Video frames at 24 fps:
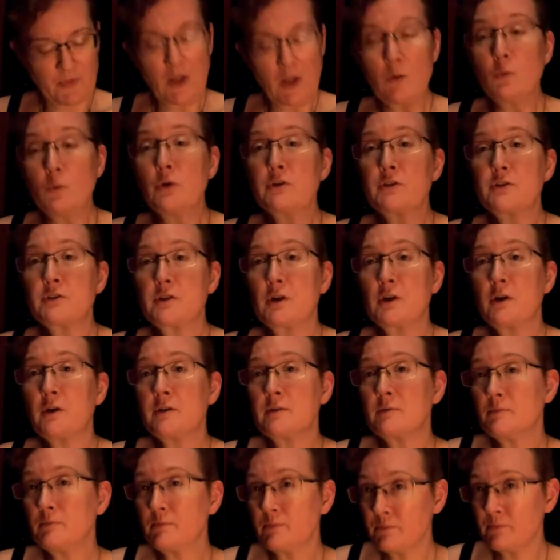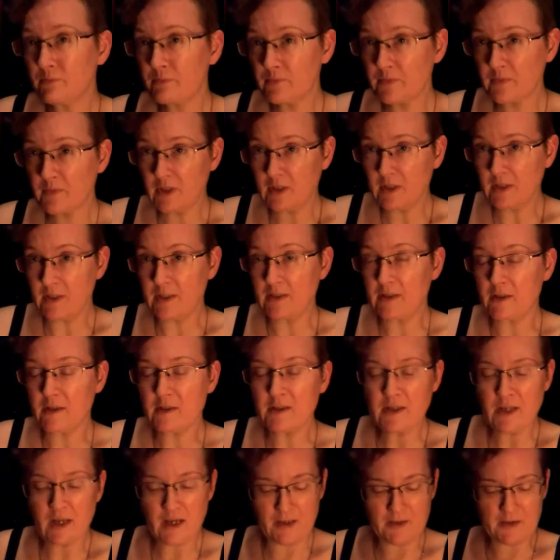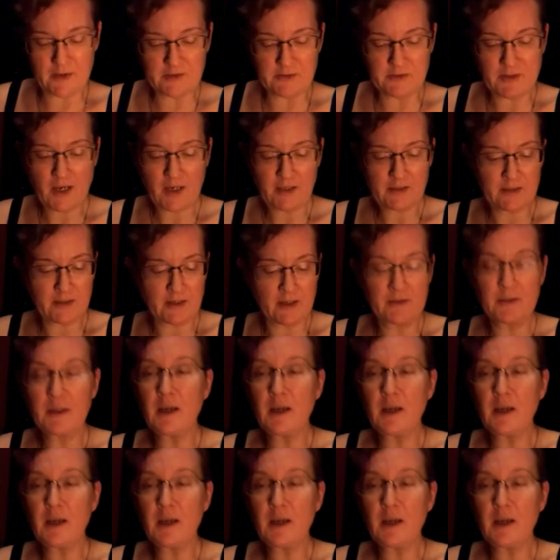We'll start at exactly on